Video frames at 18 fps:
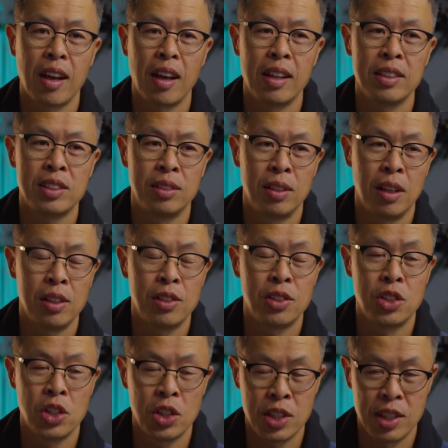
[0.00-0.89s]
It's
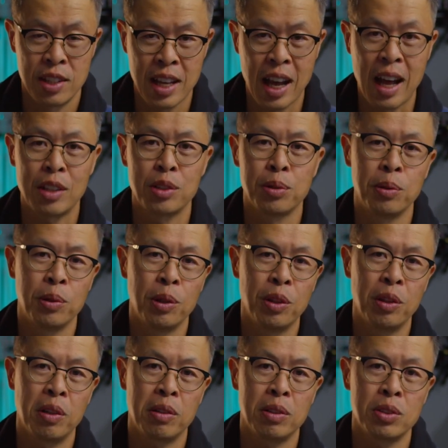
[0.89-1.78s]
not just that tool
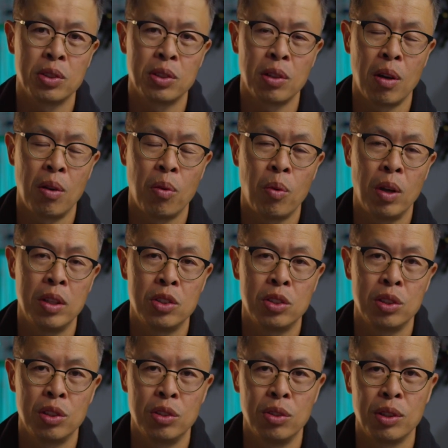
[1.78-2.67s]
though, so
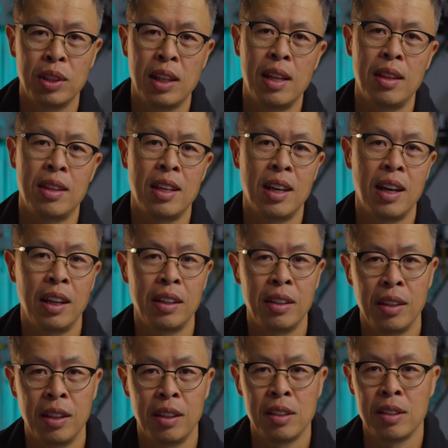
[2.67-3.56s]
once you get the
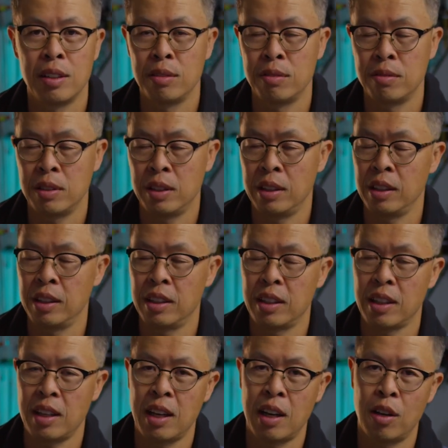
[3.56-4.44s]
idea of like
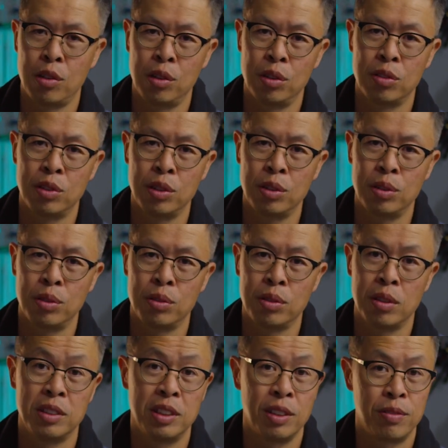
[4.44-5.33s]
how to do
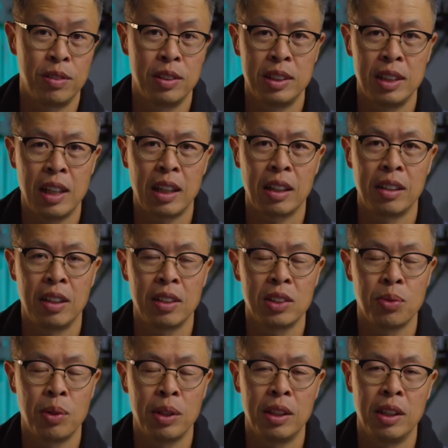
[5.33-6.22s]
the different
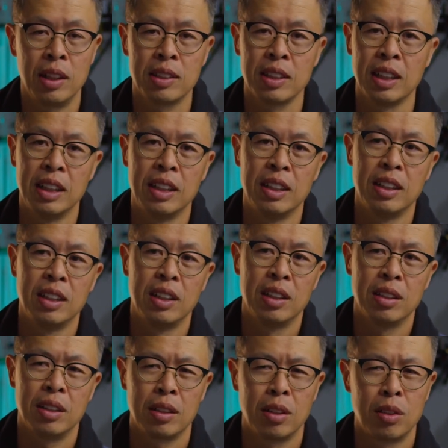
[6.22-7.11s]
techniques with it,
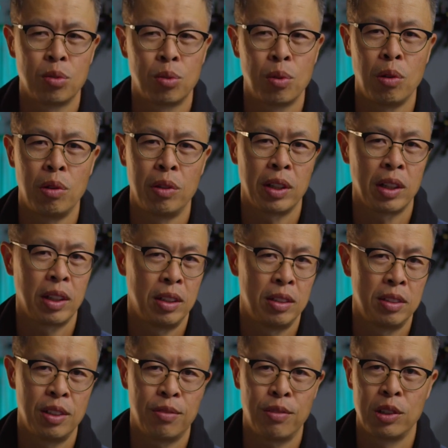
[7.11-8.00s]
like rolling
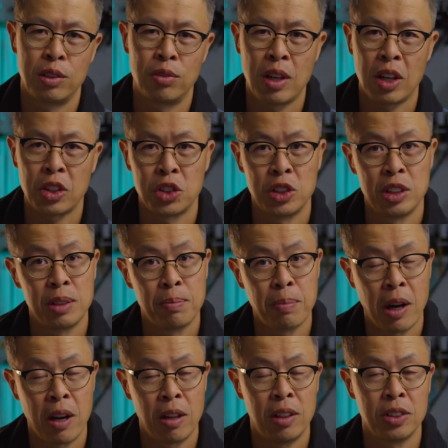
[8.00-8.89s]
in different directions,
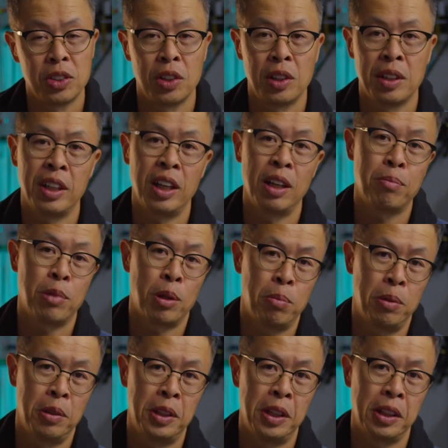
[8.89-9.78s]
parallel to the light,
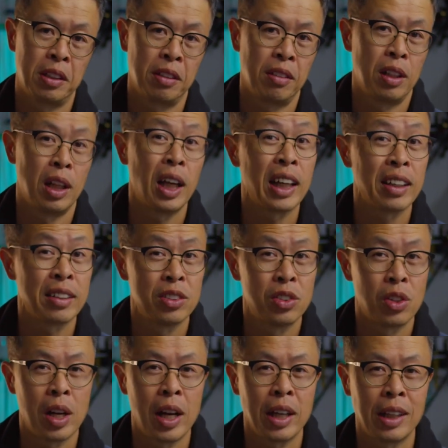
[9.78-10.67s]
perpendicular light,
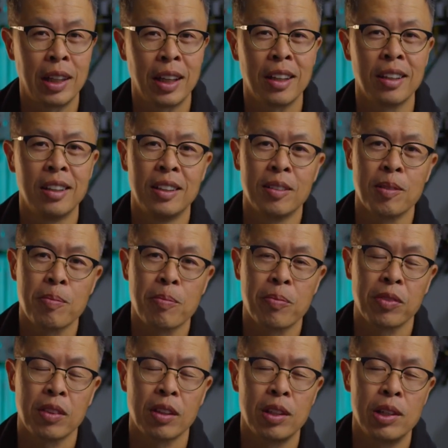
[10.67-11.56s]
dragging,
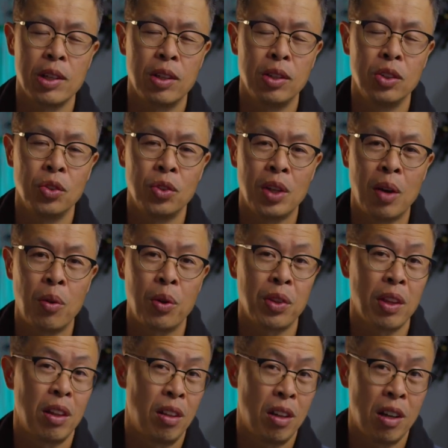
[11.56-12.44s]
you can do that
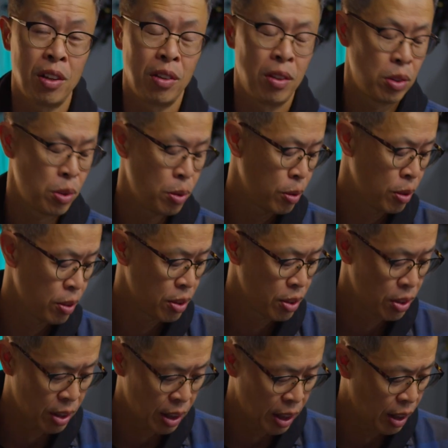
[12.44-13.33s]
with a lot of the
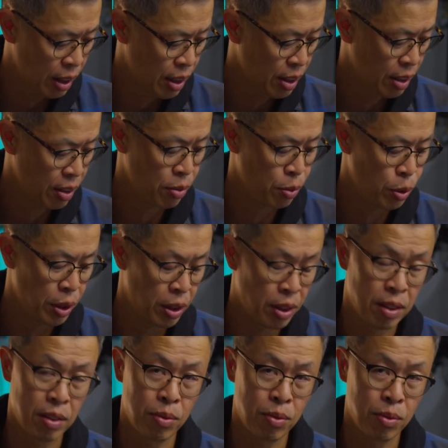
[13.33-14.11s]
tools. Like with